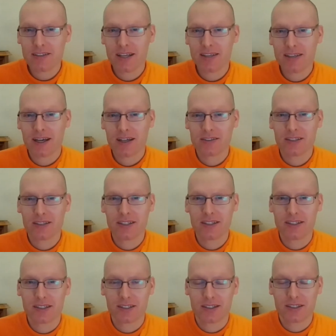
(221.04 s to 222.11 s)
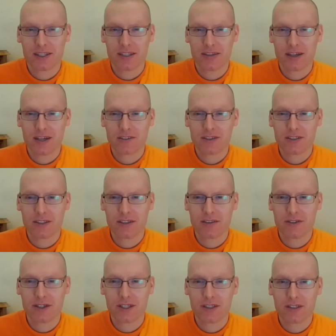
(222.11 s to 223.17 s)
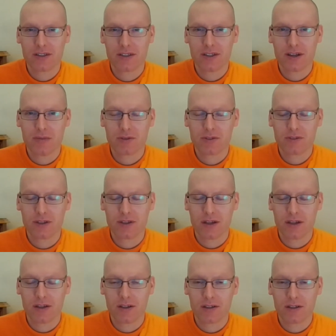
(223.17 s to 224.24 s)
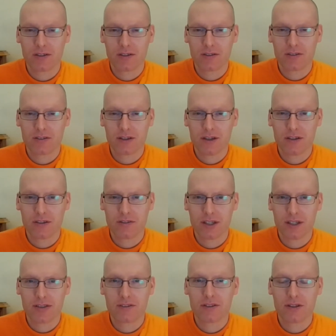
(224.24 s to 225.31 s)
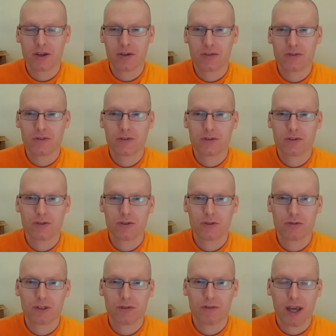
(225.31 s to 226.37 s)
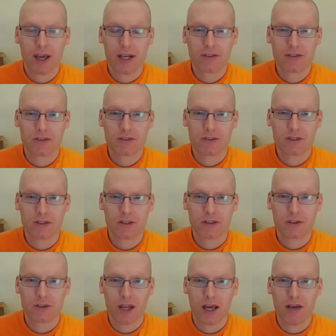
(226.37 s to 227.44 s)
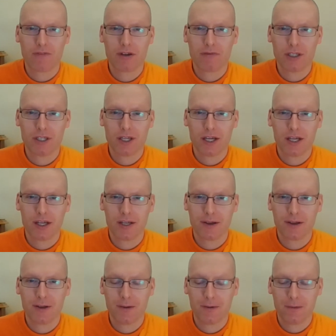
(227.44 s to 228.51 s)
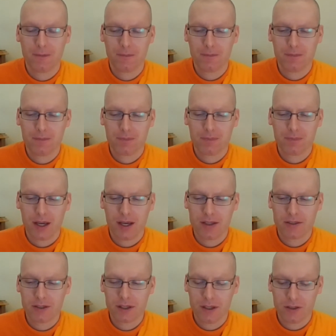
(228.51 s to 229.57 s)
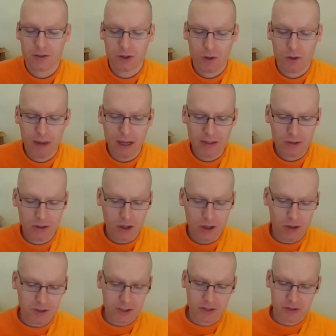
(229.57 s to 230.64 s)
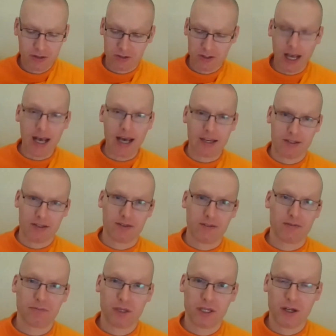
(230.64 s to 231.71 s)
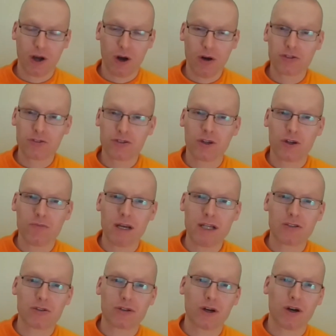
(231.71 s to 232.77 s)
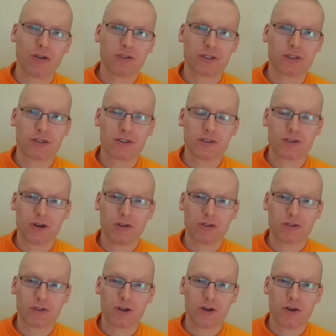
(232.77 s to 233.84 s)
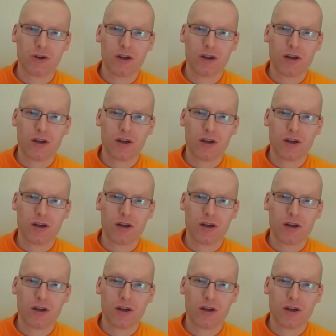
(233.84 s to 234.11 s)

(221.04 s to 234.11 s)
that's actually uh, that's actually a very good uh, good uh, thing, you know, to to reflect on uh, your life every day. And uh, so, mental culture is that, but it also mental culture is also